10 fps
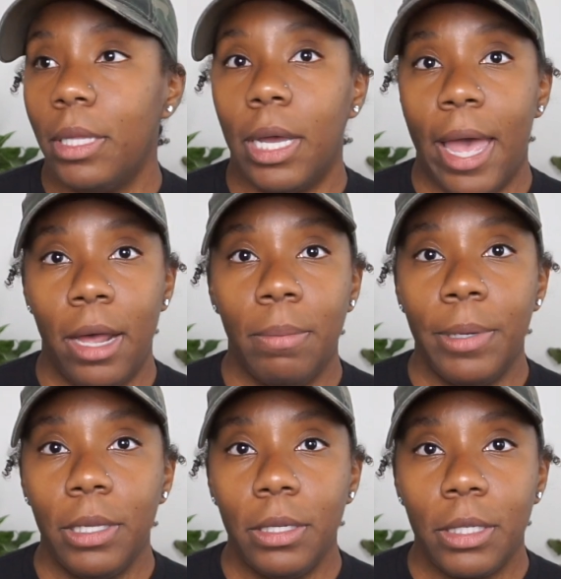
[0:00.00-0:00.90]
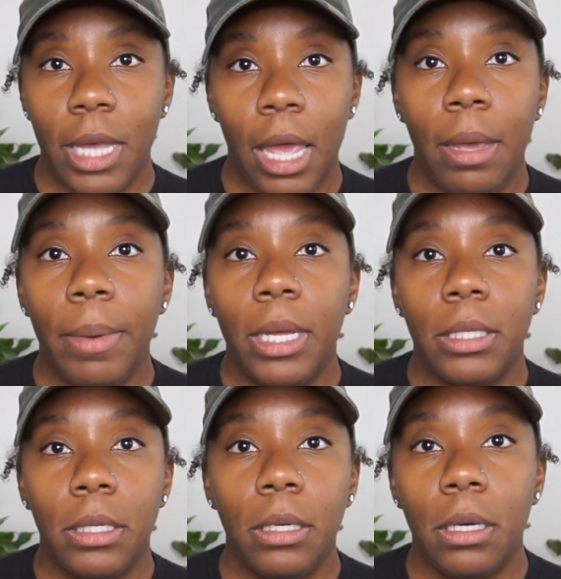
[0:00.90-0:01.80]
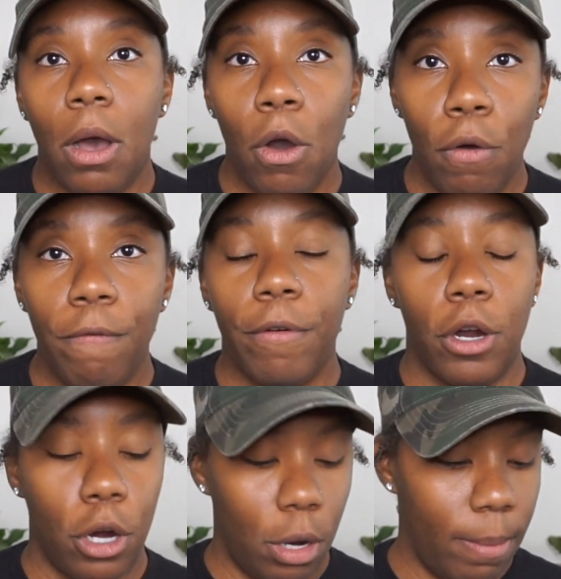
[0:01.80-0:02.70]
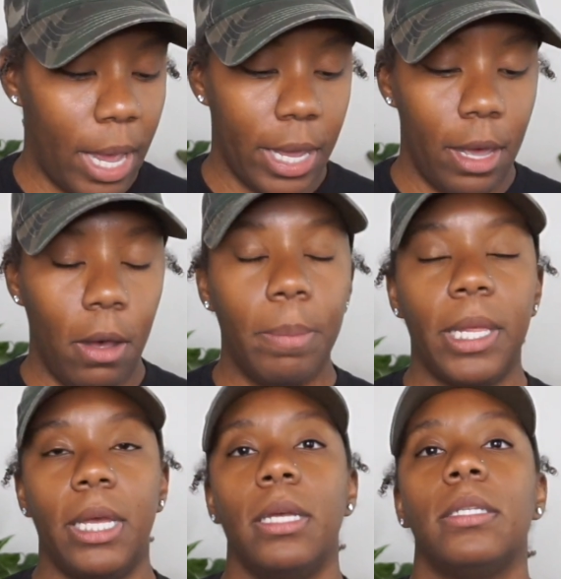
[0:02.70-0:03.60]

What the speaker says: The caterpillars came and took over my kale plant.